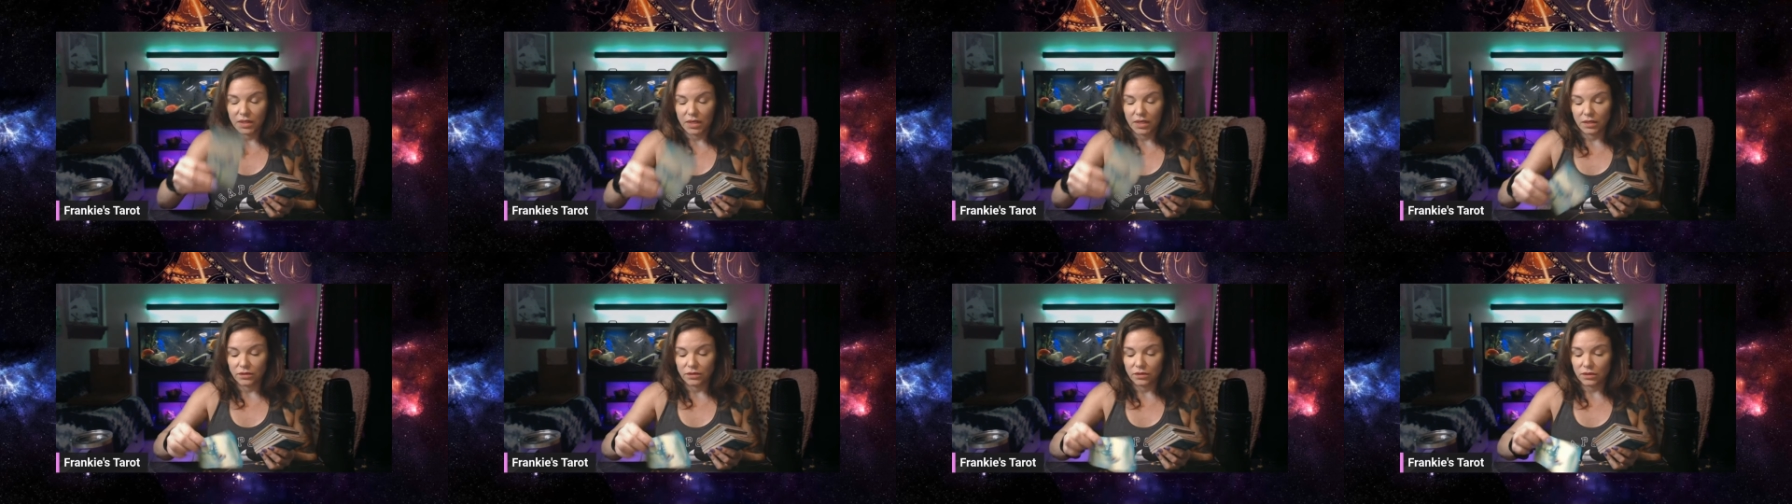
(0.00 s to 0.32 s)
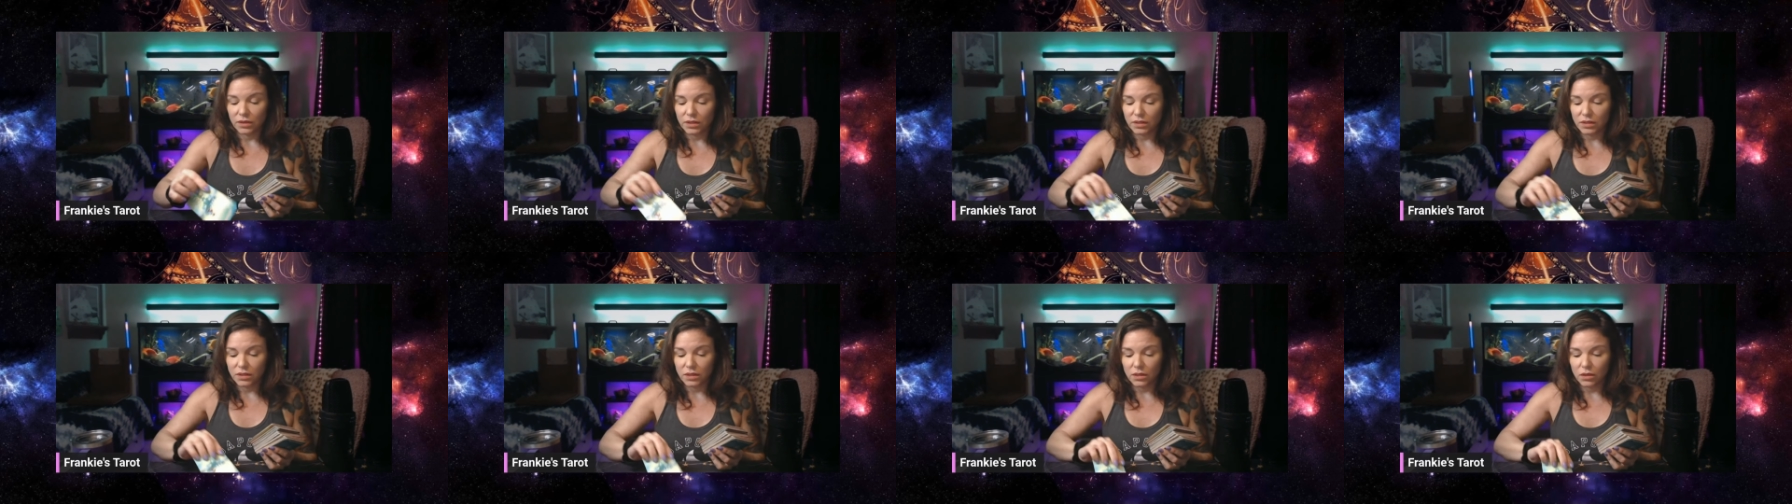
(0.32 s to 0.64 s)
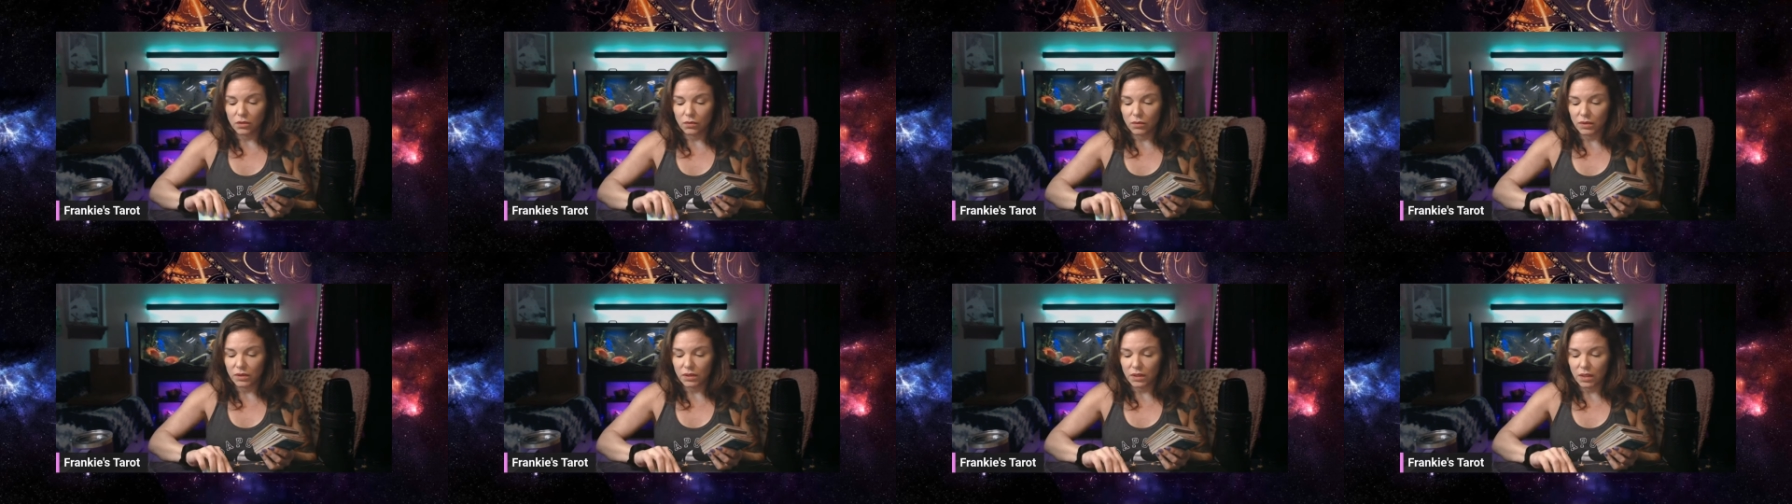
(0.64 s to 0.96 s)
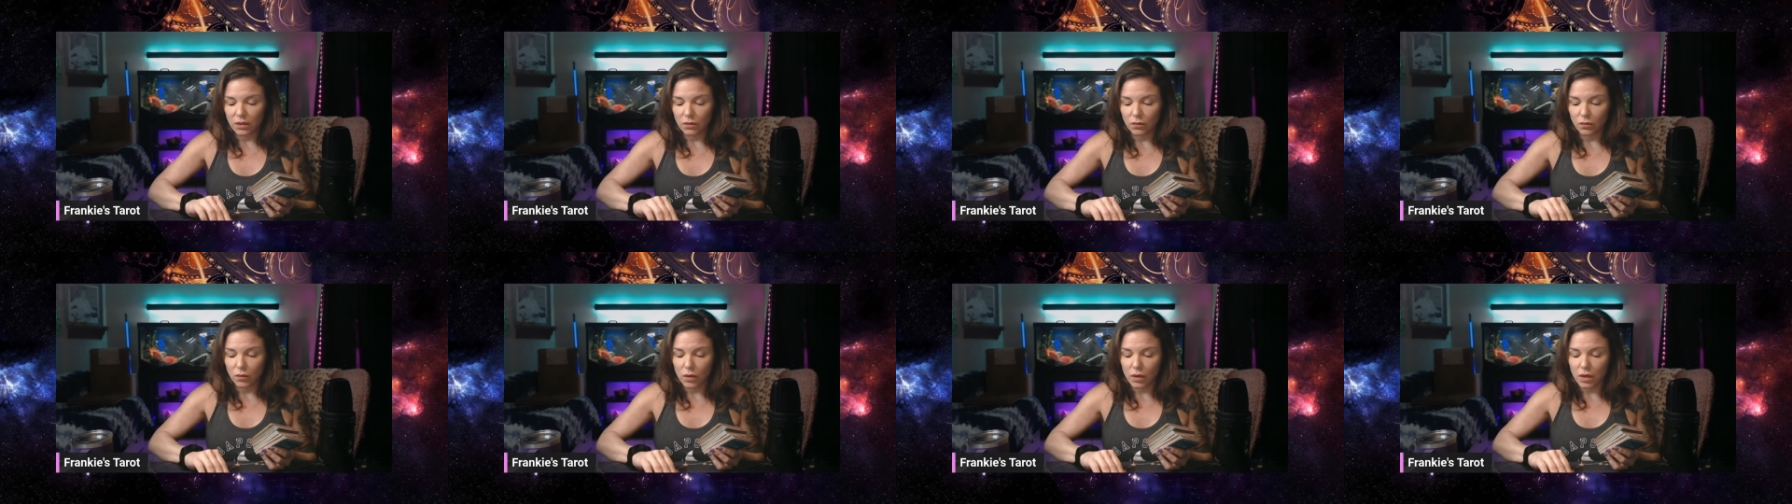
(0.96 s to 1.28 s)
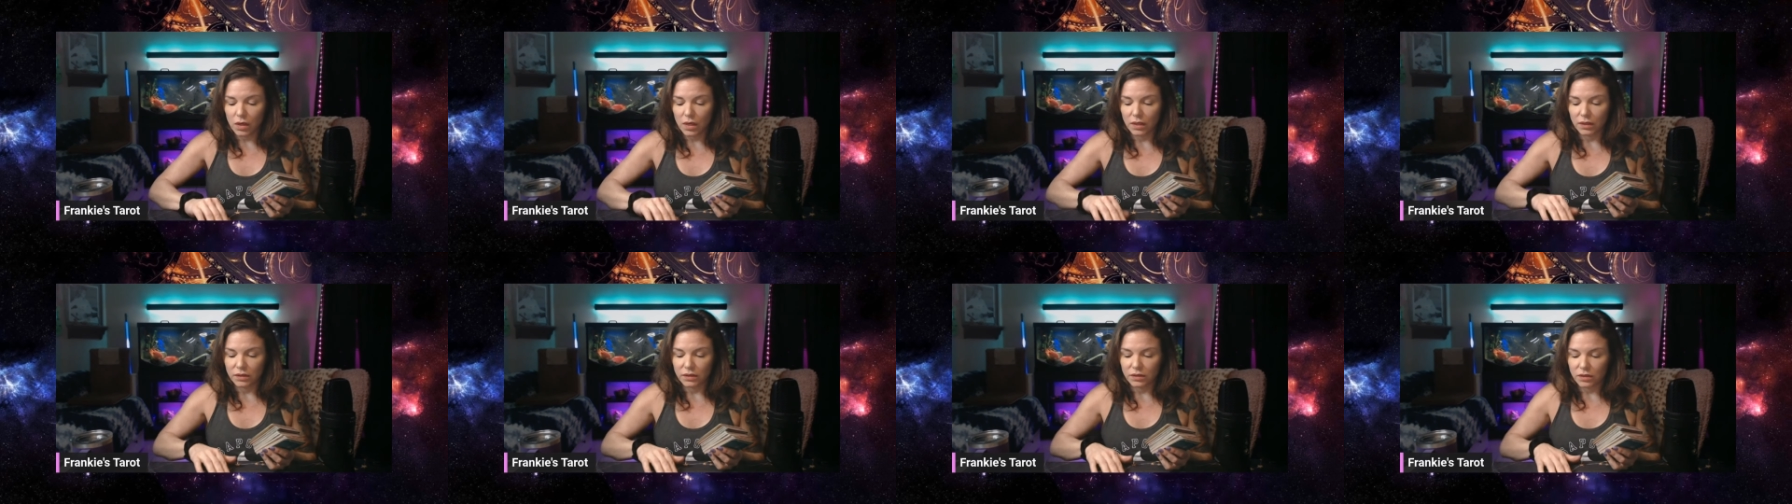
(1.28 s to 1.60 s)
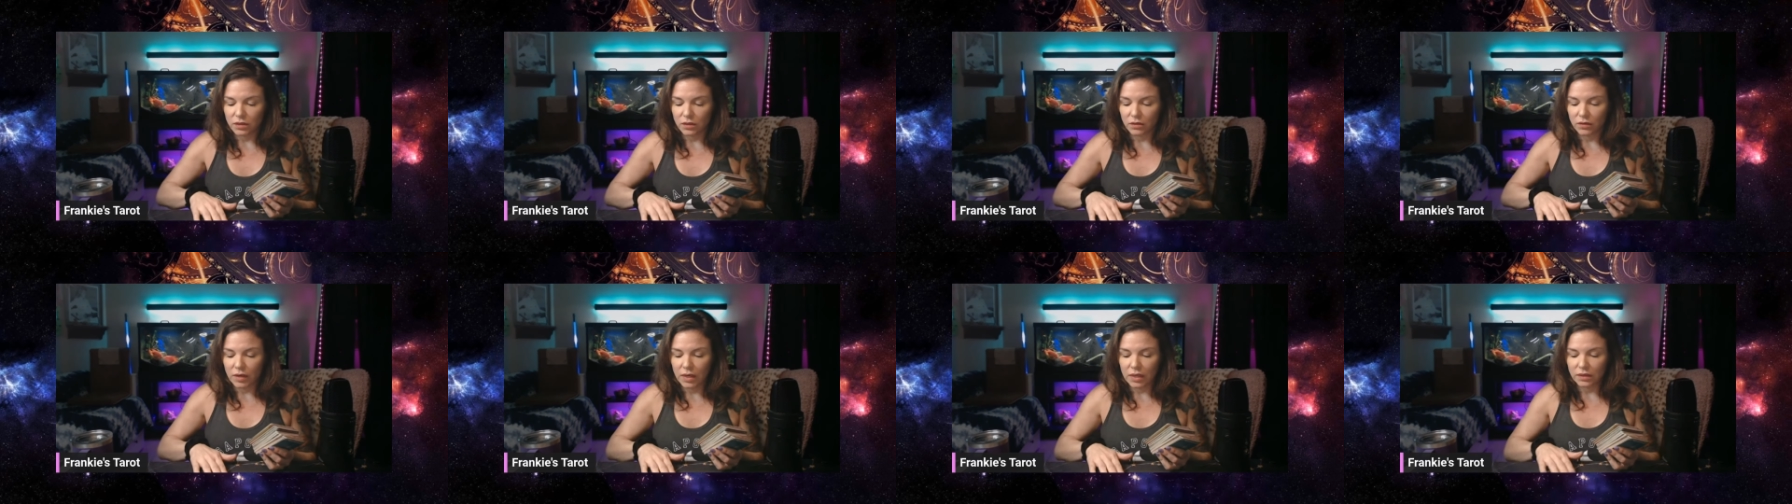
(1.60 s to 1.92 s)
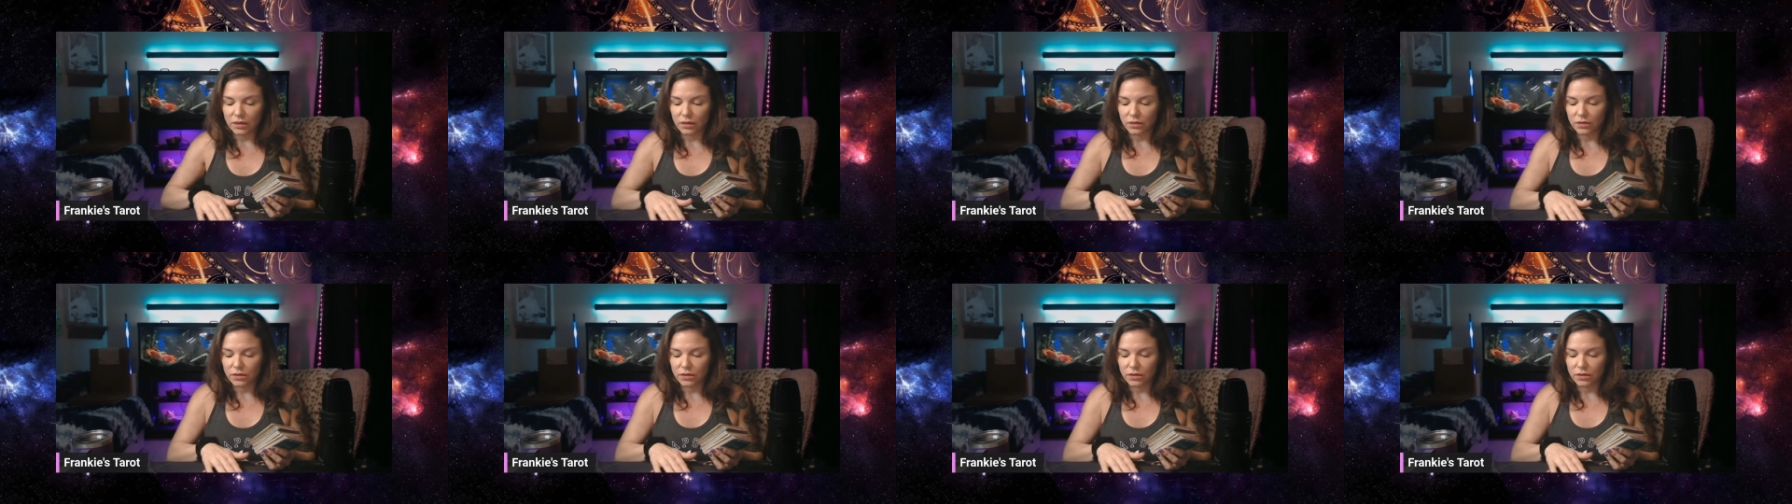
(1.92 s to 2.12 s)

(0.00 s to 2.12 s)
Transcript: Cancer doesn't know what they want, all right?